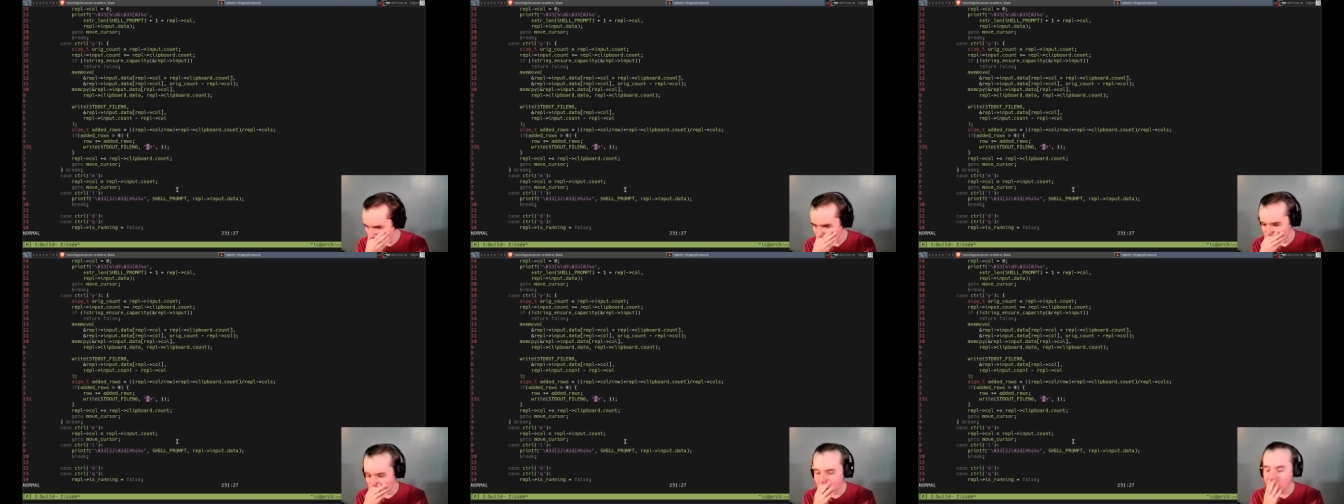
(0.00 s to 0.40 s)

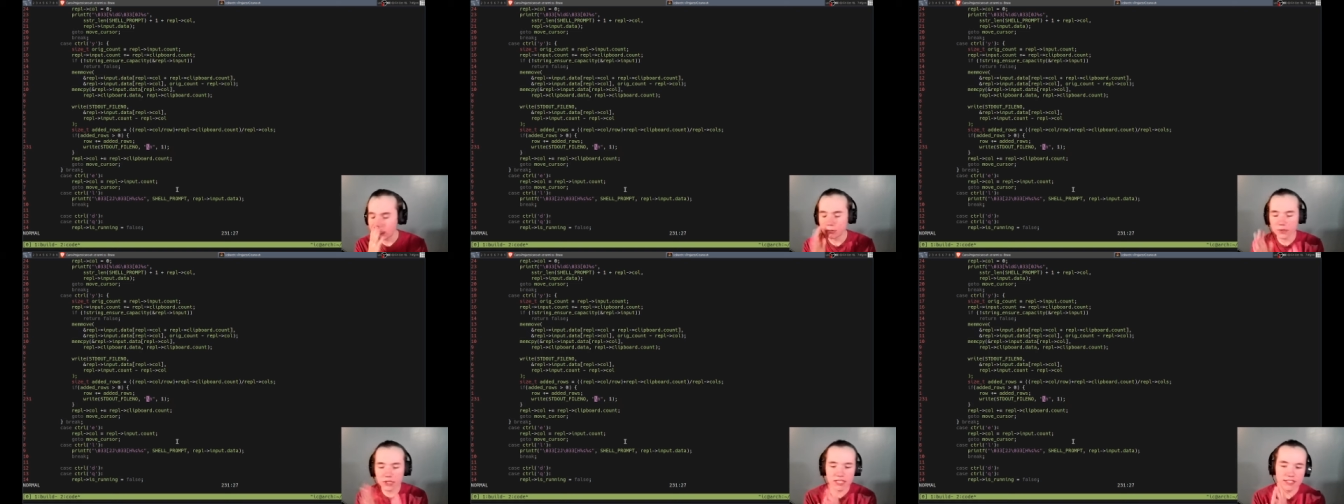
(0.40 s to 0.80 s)
Because
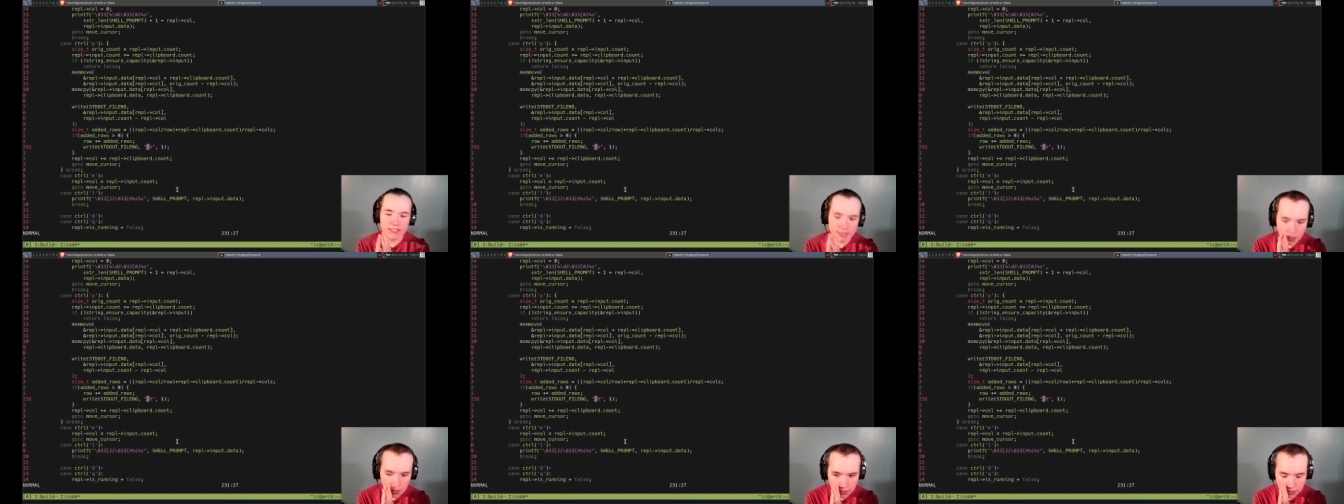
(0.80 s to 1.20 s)
really, it's
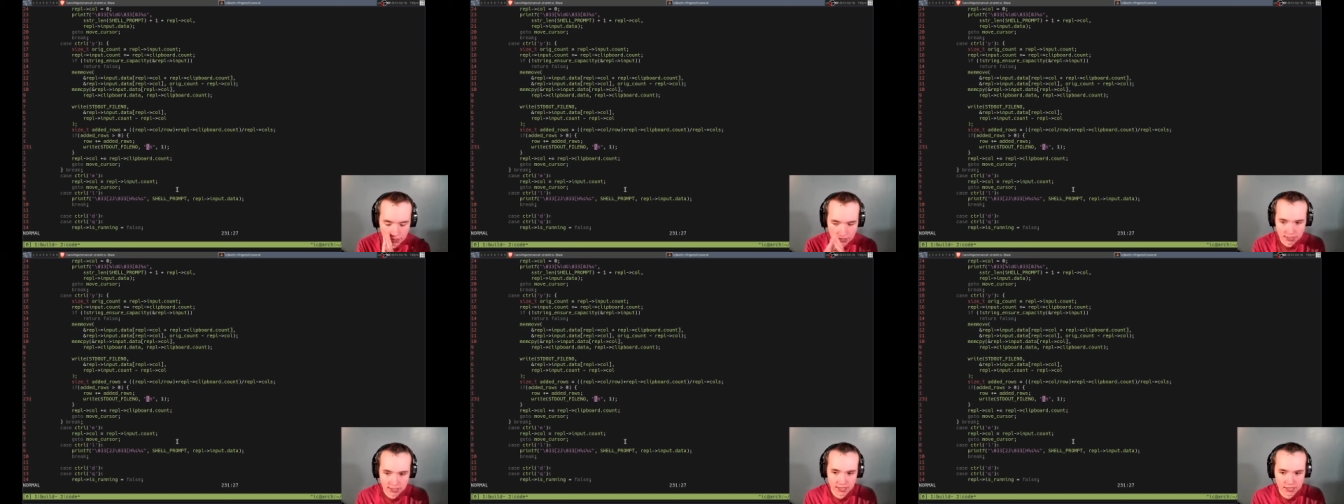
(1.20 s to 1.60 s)
not
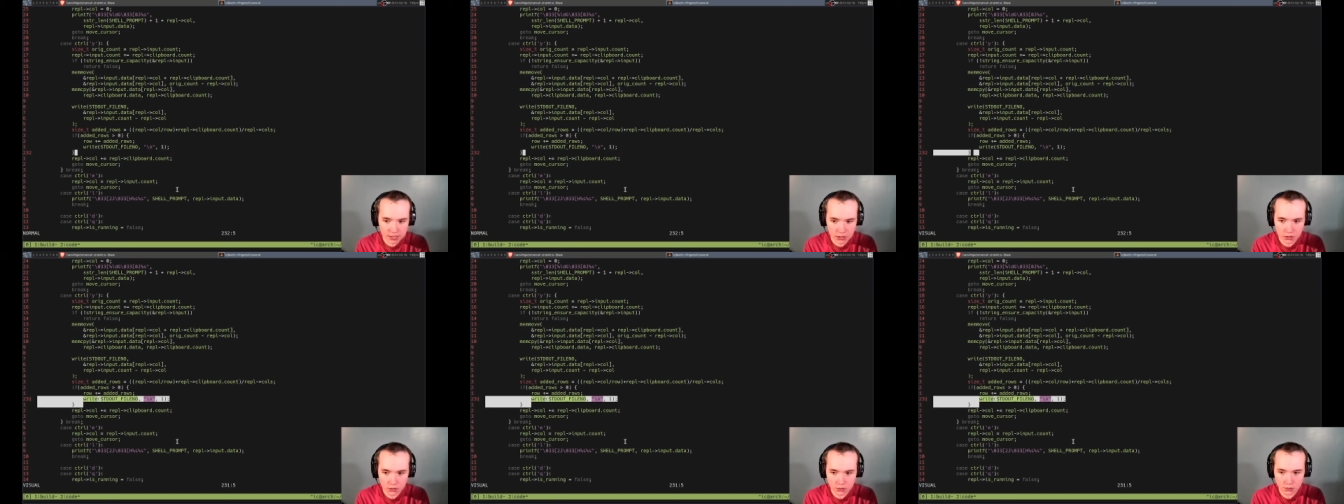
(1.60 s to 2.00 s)
in here
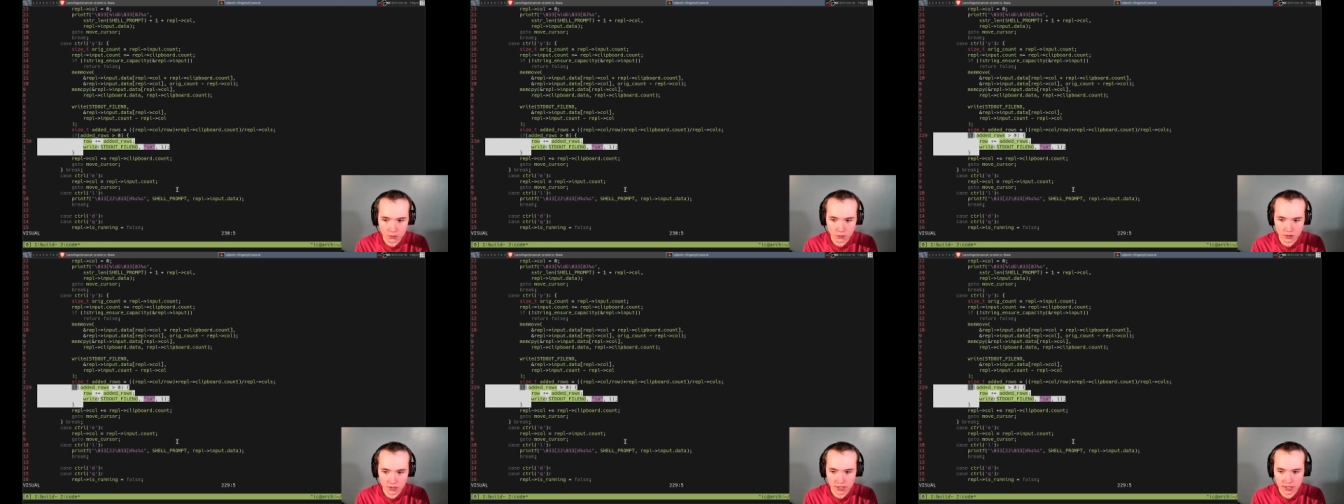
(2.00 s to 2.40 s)

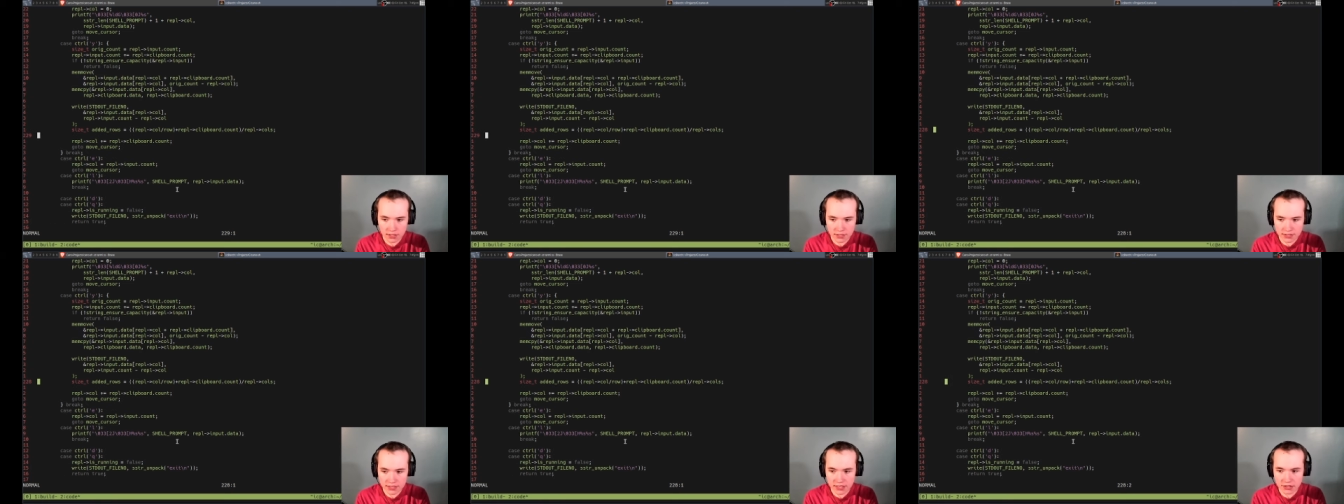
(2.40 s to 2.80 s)
where it comes
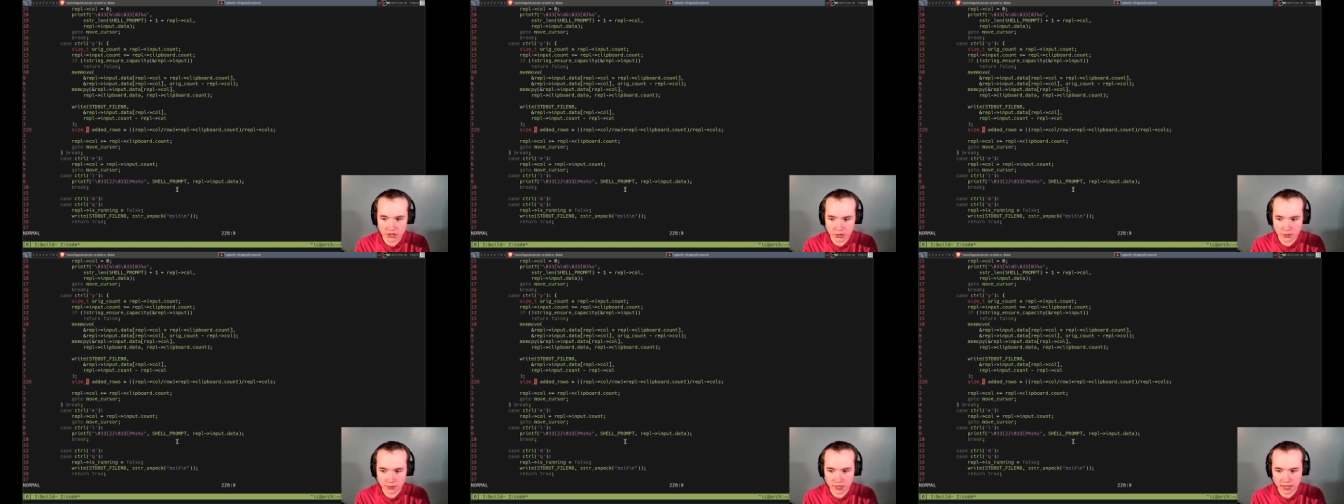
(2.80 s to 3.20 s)
to the issue.
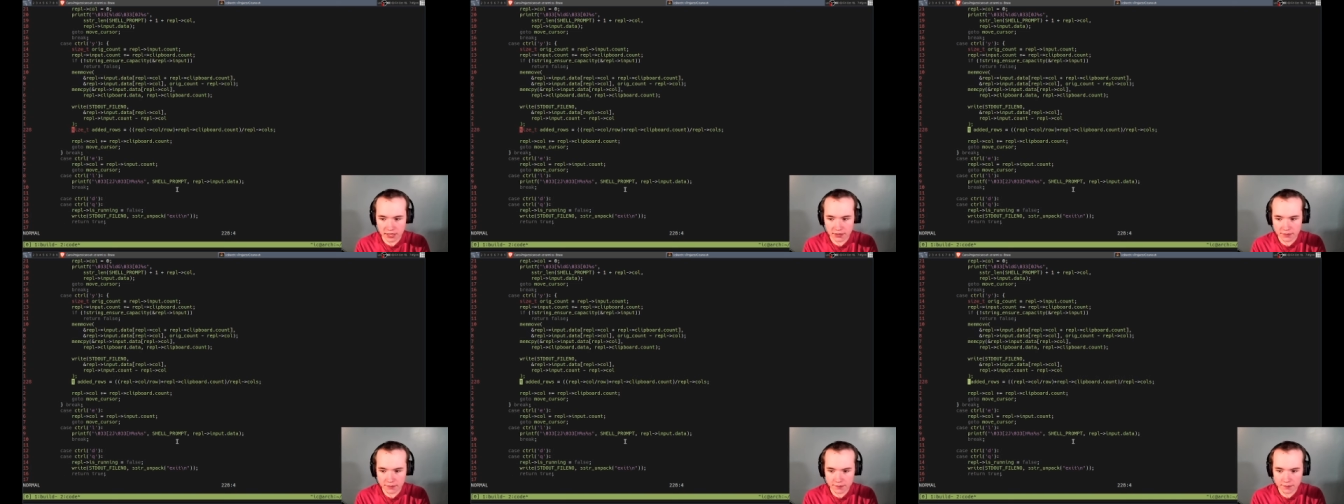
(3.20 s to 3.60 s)
Yeah.
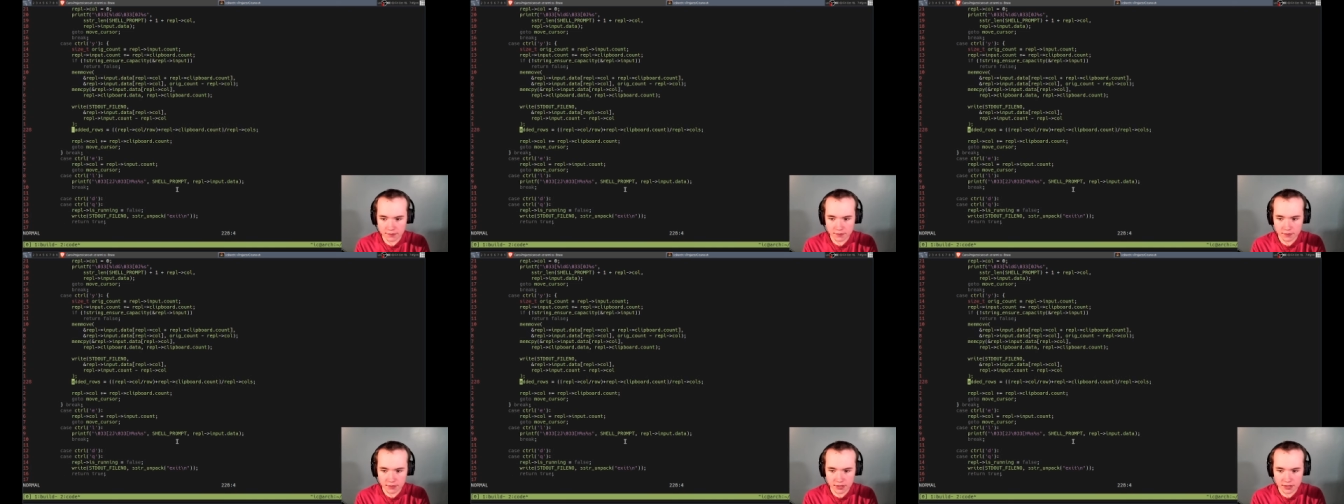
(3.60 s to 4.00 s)

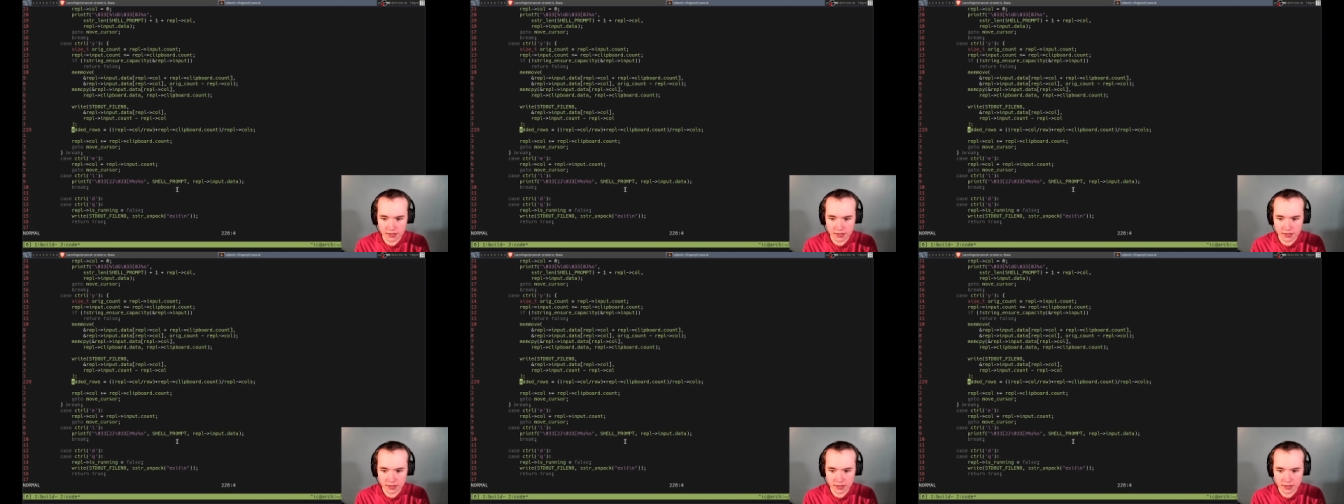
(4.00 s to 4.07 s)
It's,